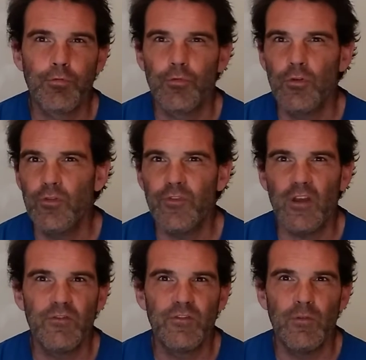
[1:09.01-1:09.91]
proof
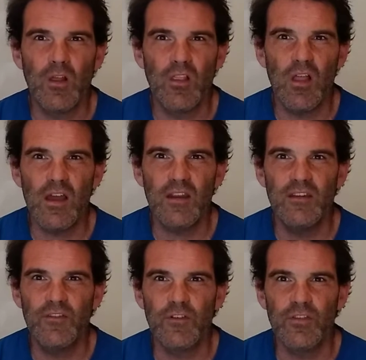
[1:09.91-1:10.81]
of a lot of
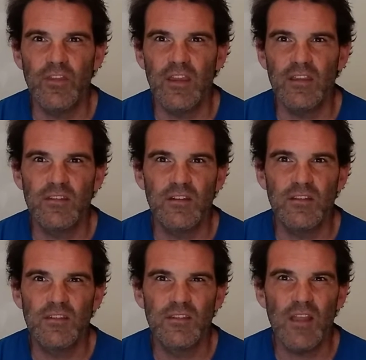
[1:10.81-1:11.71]
different things, and
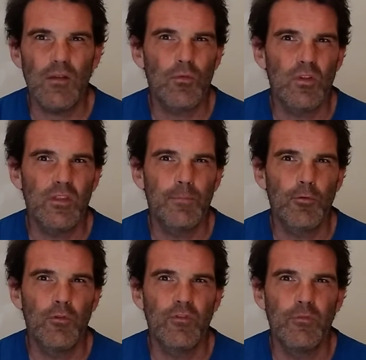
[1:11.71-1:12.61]
it's not really
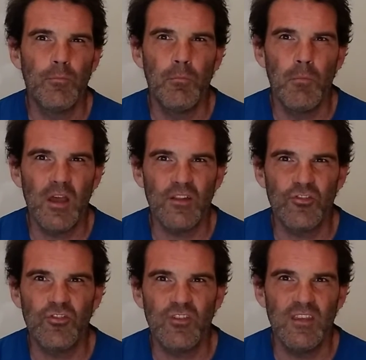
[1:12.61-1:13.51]
proof of
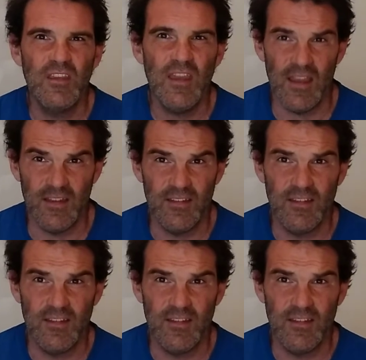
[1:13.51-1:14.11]
much yet.